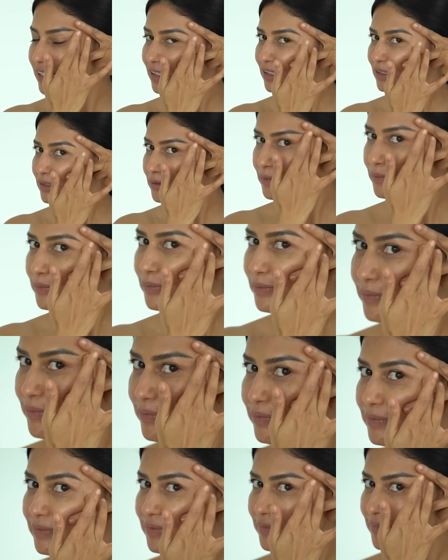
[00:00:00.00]

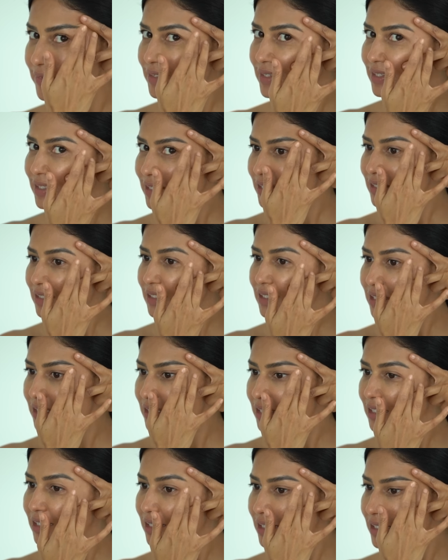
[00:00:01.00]

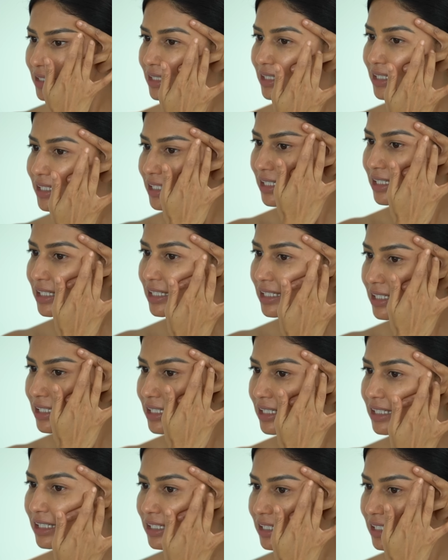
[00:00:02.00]

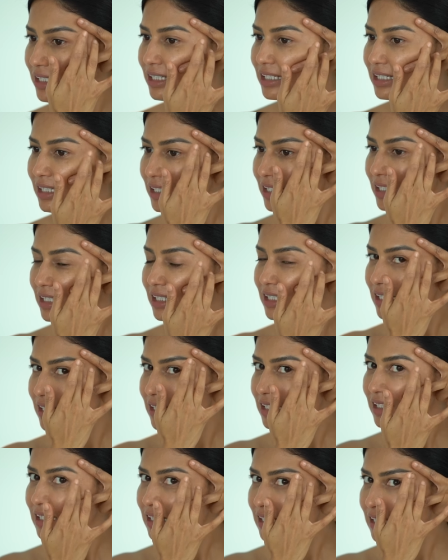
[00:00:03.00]

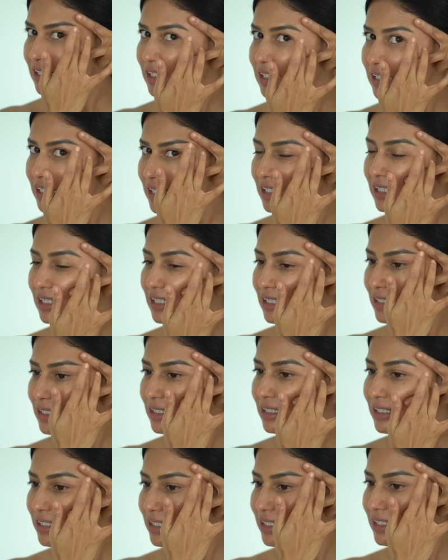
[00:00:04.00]

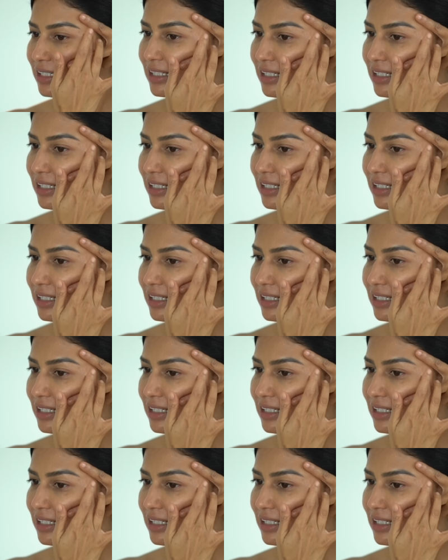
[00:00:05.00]
[no speech]